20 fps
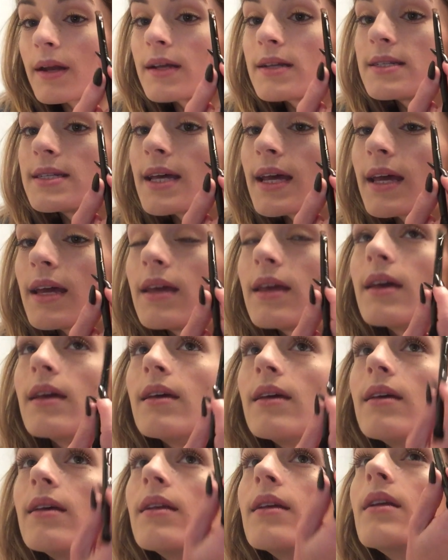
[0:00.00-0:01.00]
gonna take
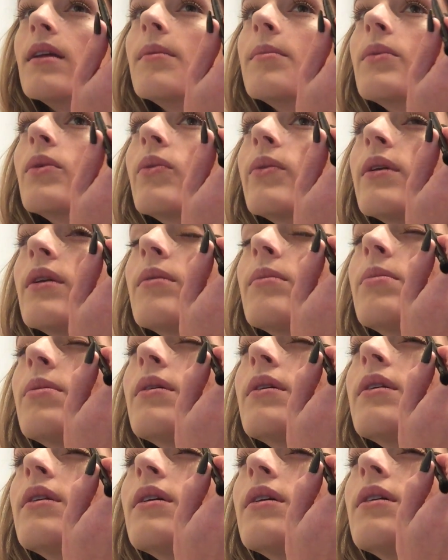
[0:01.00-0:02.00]
it and I'm going to
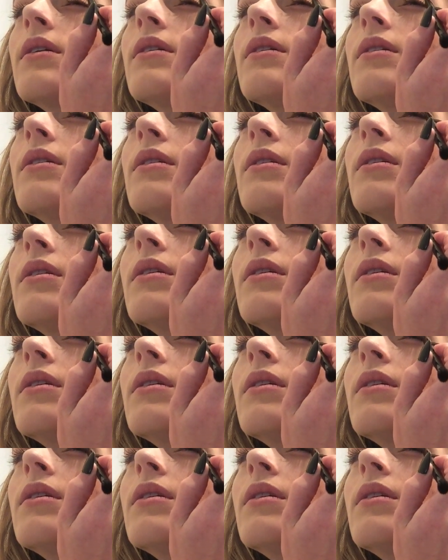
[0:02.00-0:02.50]
put it